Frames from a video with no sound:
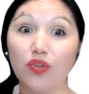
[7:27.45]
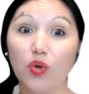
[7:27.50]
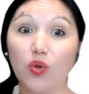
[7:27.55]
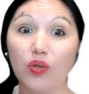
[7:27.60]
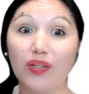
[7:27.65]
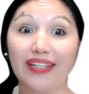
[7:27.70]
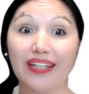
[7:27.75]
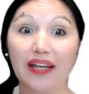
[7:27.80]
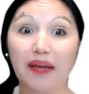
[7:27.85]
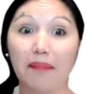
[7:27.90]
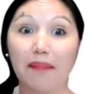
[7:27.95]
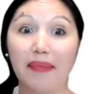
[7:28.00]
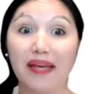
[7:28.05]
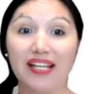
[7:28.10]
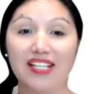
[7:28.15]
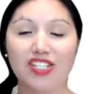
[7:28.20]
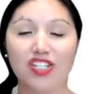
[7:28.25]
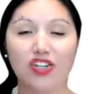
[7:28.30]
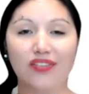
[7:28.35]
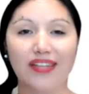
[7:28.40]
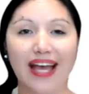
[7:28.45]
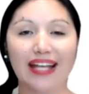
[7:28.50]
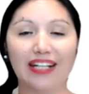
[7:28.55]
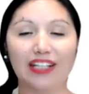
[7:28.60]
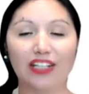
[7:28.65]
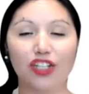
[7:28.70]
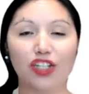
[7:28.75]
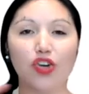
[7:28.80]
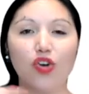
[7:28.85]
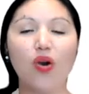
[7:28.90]
aucun, personne,
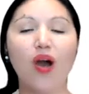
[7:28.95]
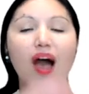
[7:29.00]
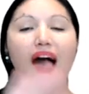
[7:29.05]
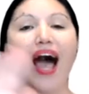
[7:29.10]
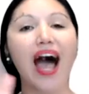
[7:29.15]
and que,